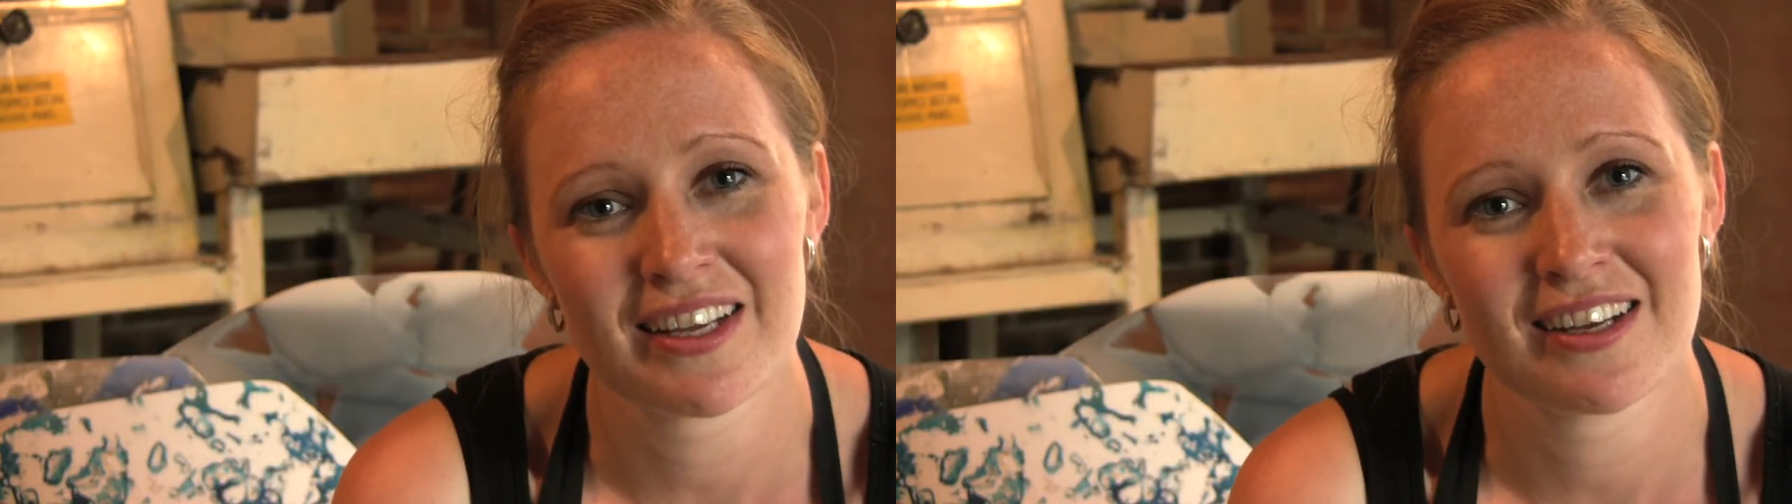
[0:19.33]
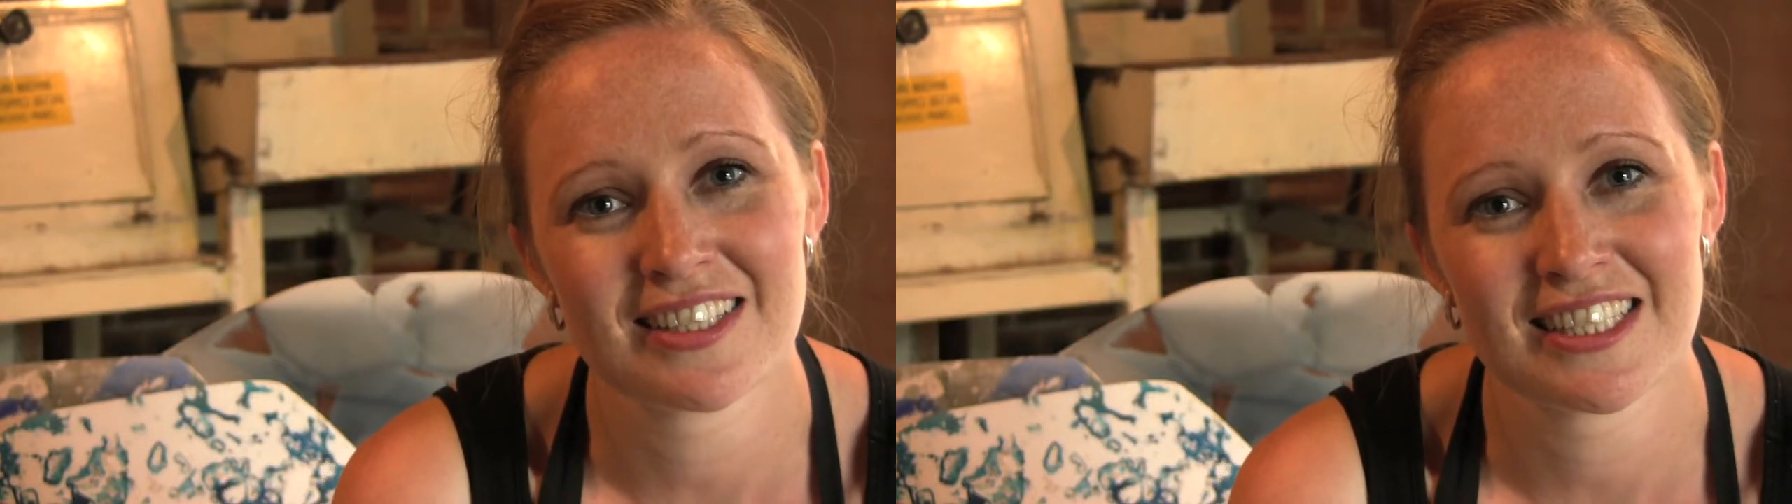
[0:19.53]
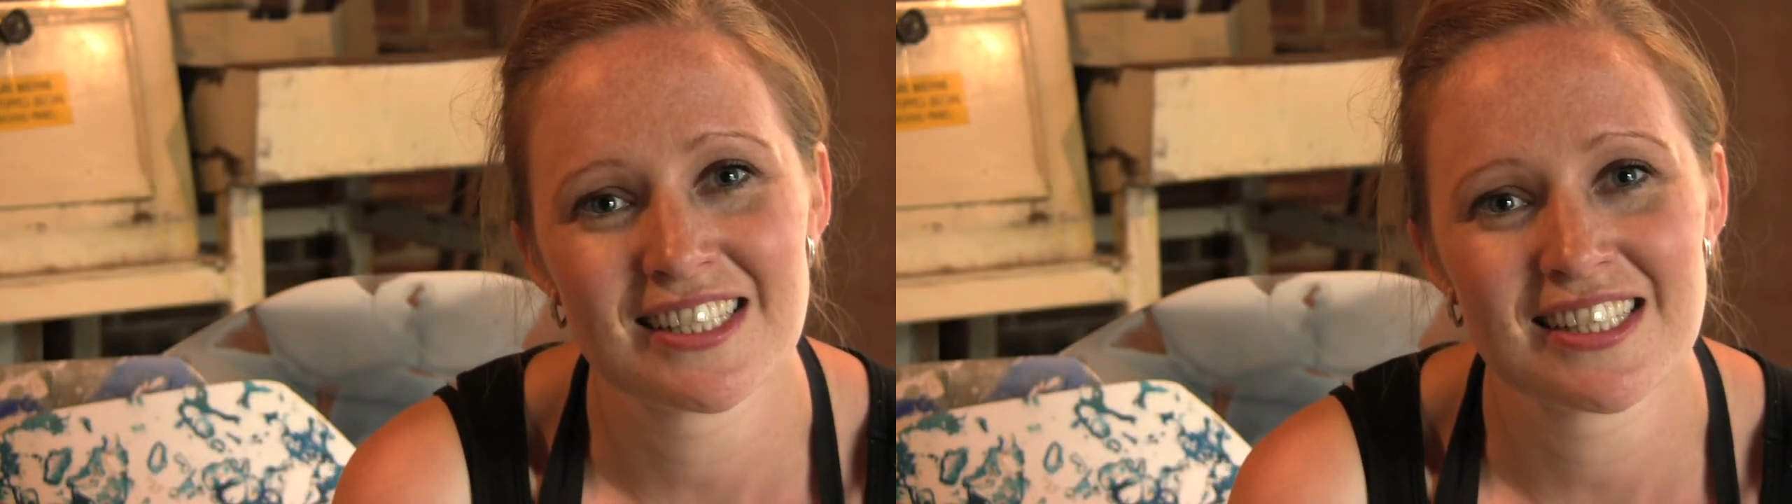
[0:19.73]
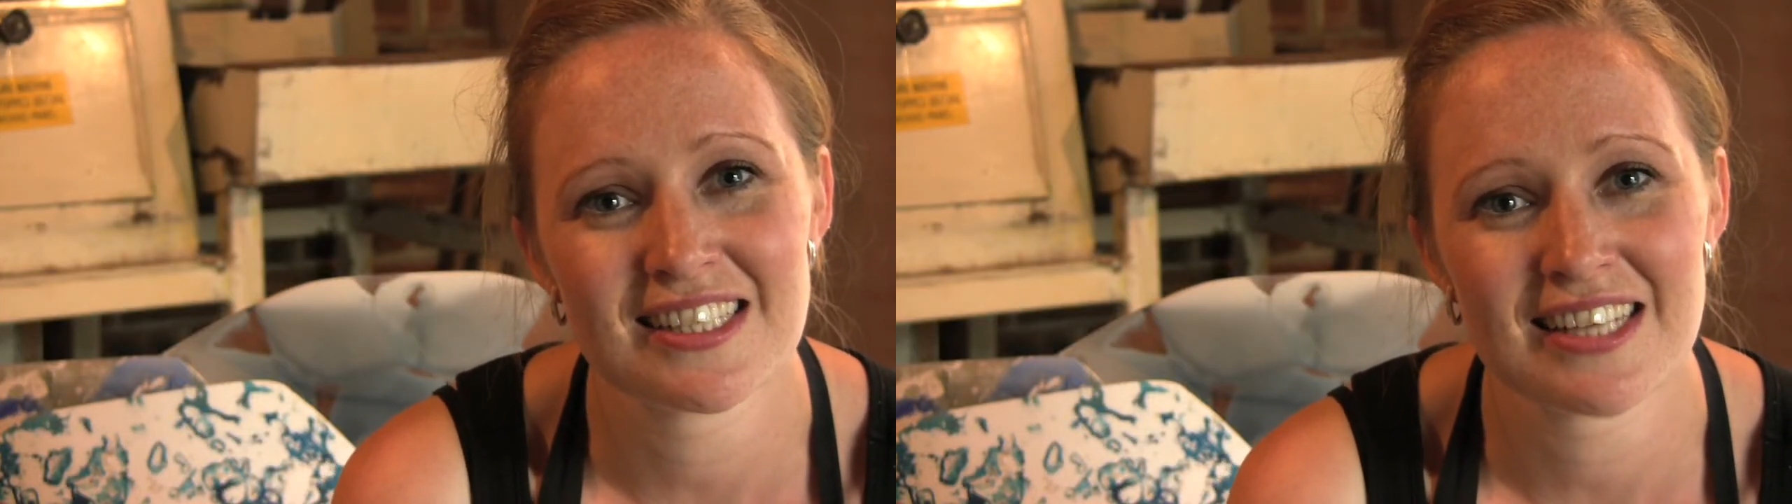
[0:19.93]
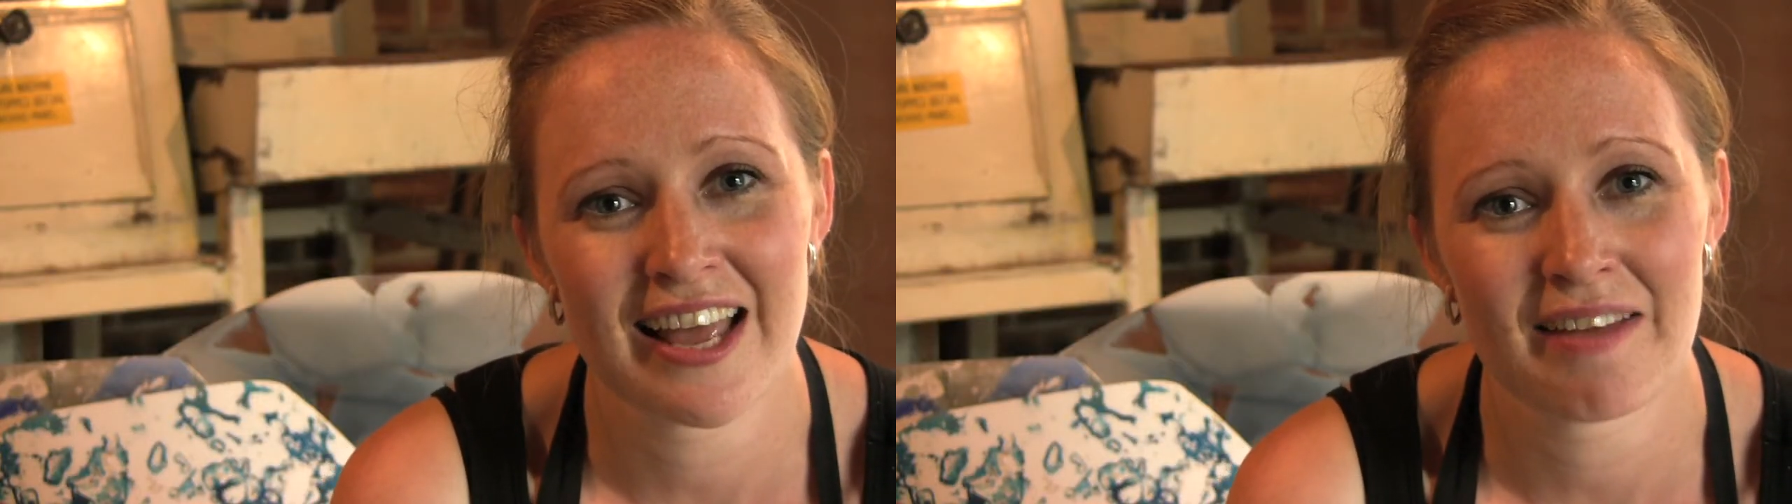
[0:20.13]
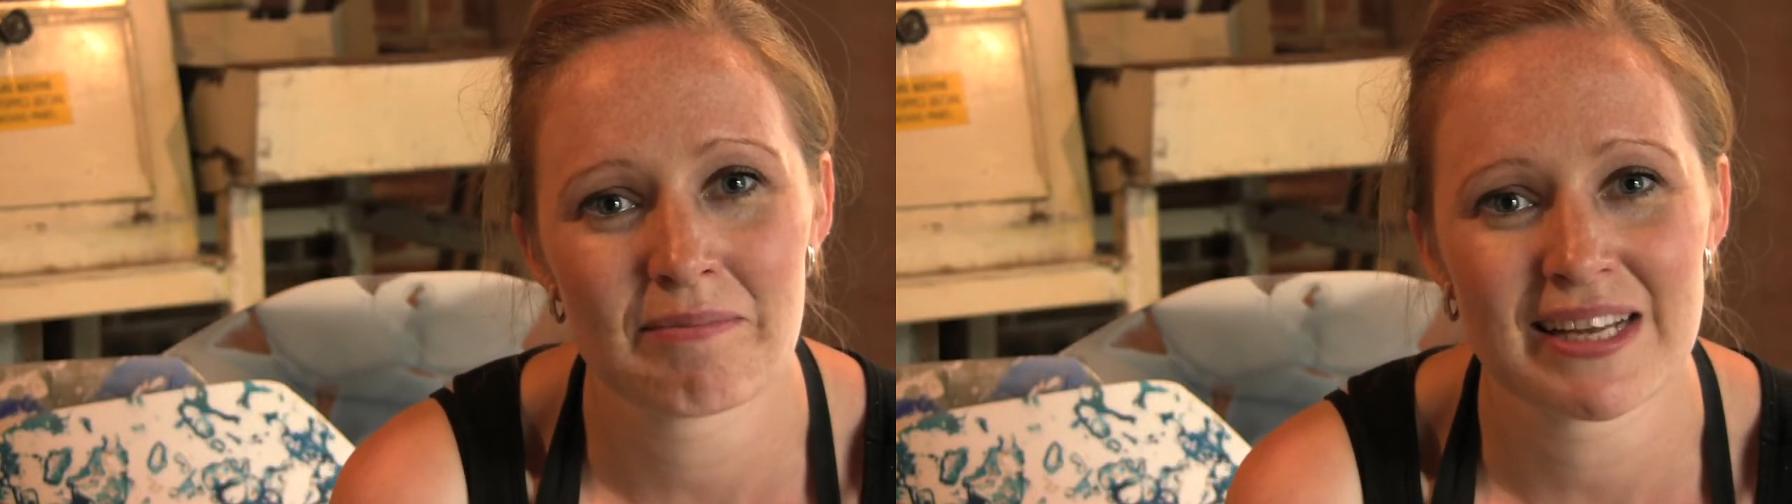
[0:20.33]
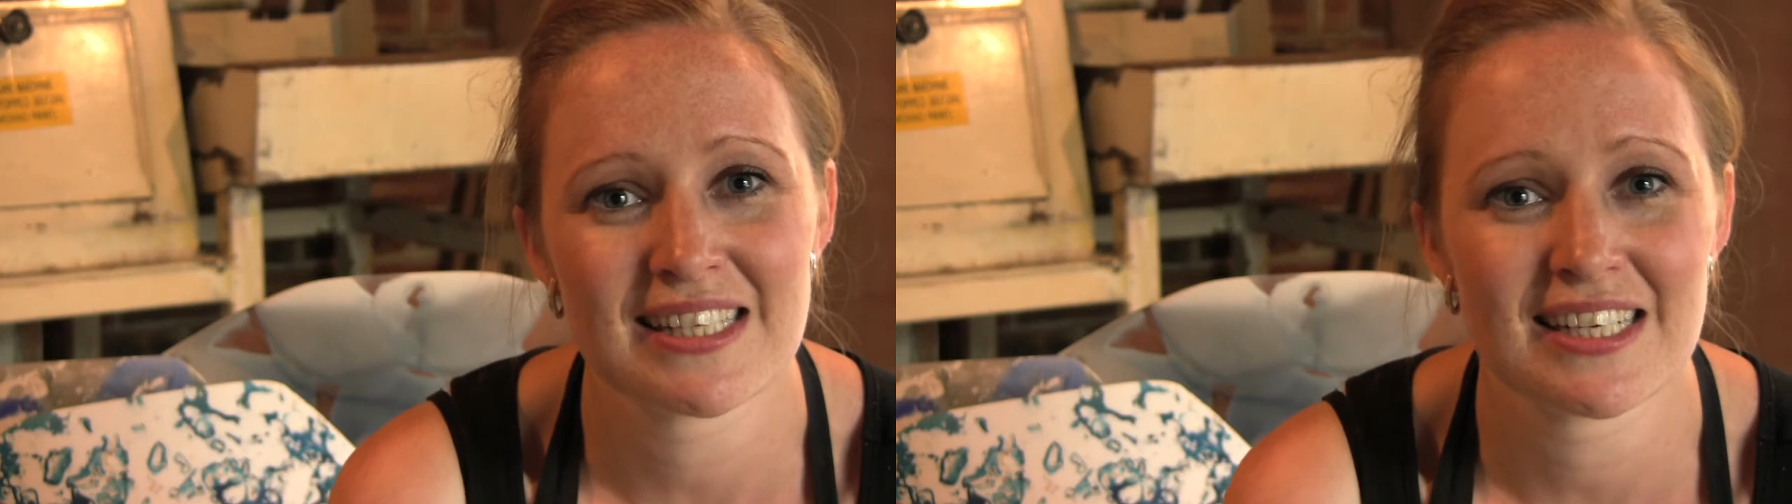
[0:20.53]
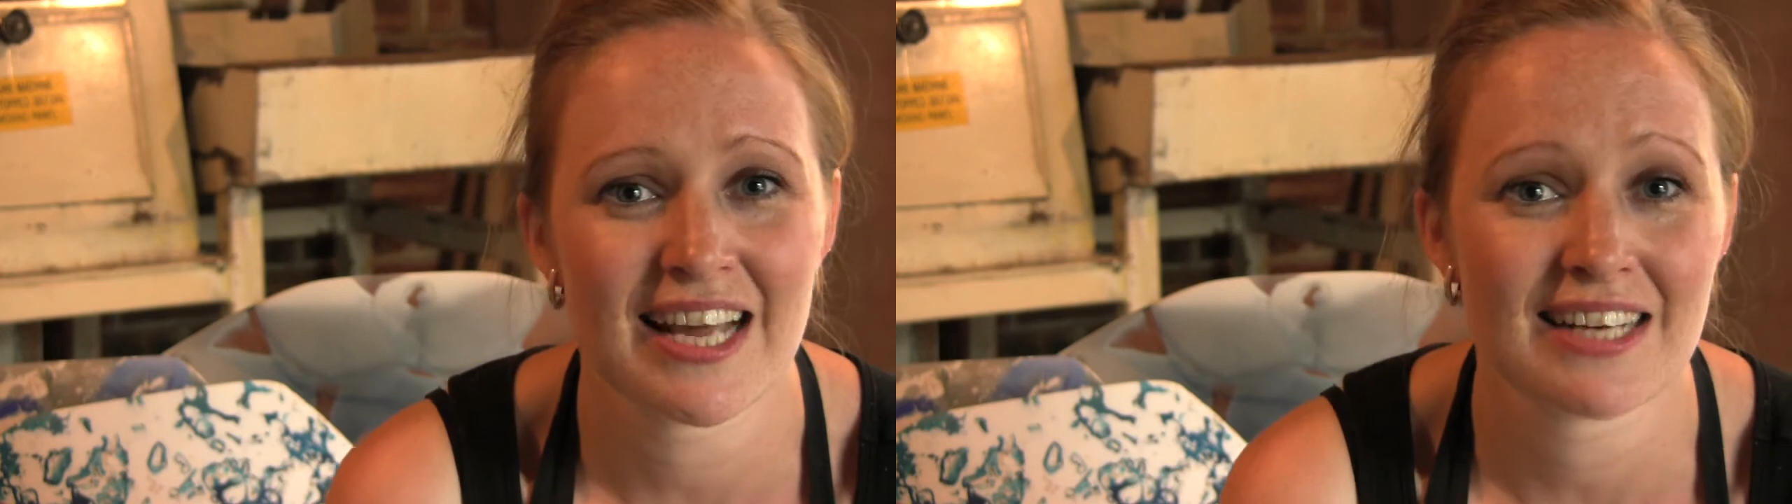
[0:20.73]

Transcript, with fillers: artist um, based in